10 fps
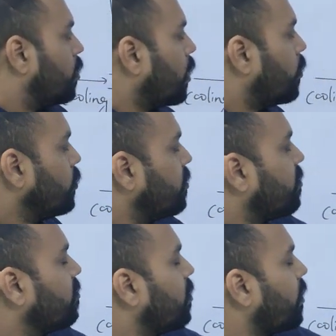Now,
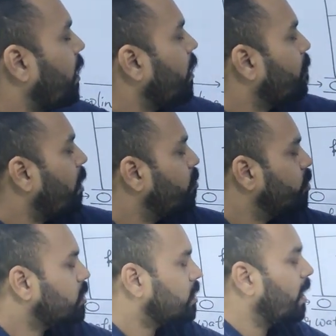this is the rate by
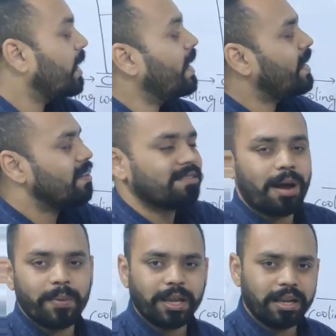which heat is
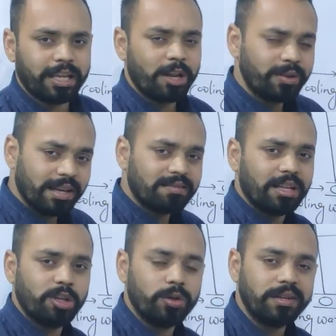coming in. Can you guess
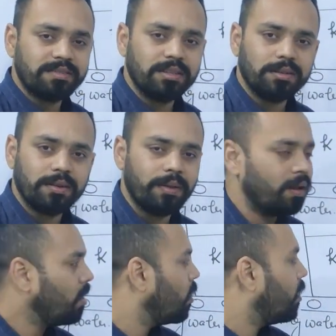the units here?
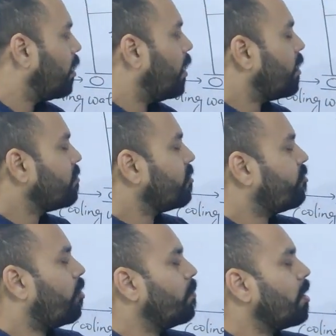It is the
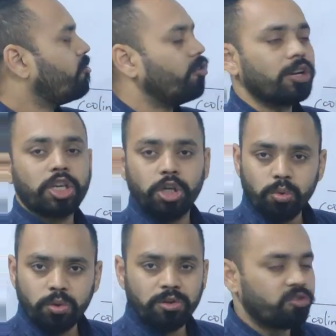formula for
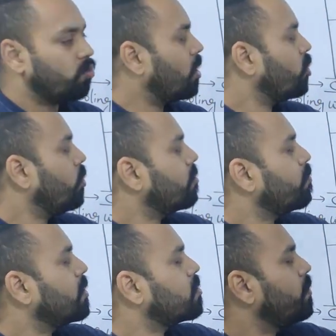Q. So, the
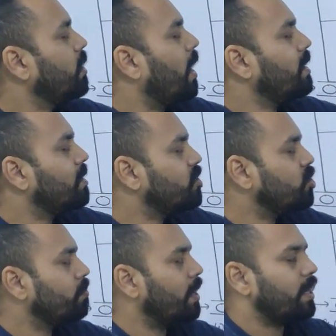units must be
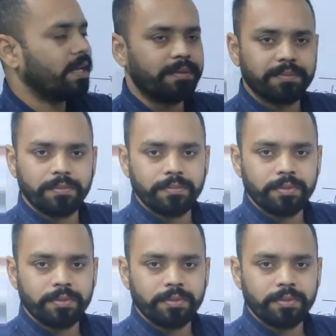energy by time.